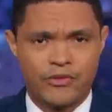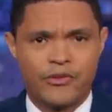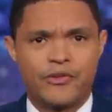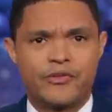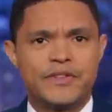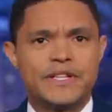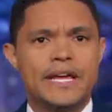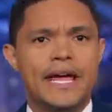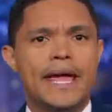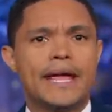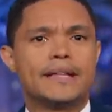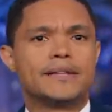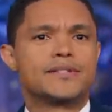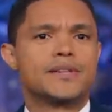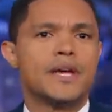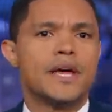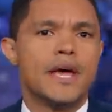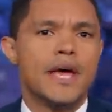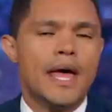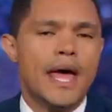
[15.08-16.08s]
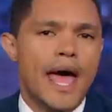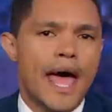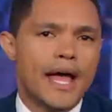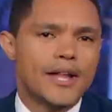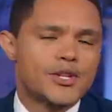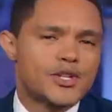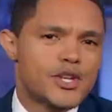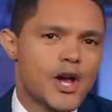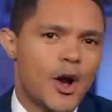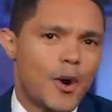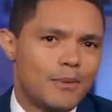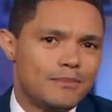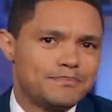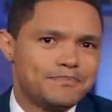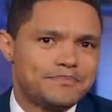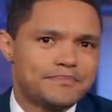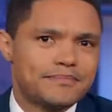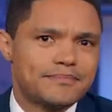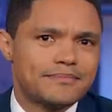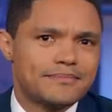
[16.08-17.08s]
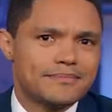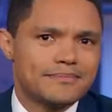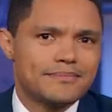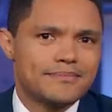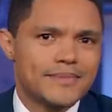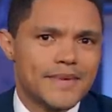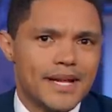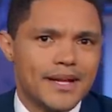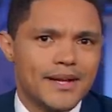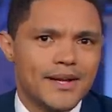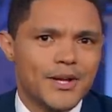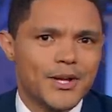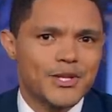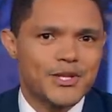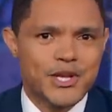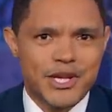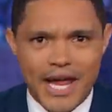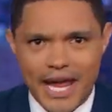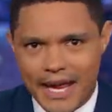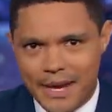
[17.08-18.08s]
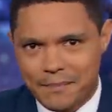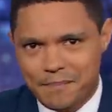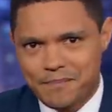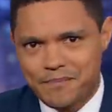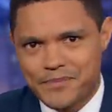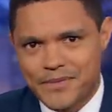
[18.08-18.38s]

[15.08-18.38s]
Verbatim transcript: 58. And so, today,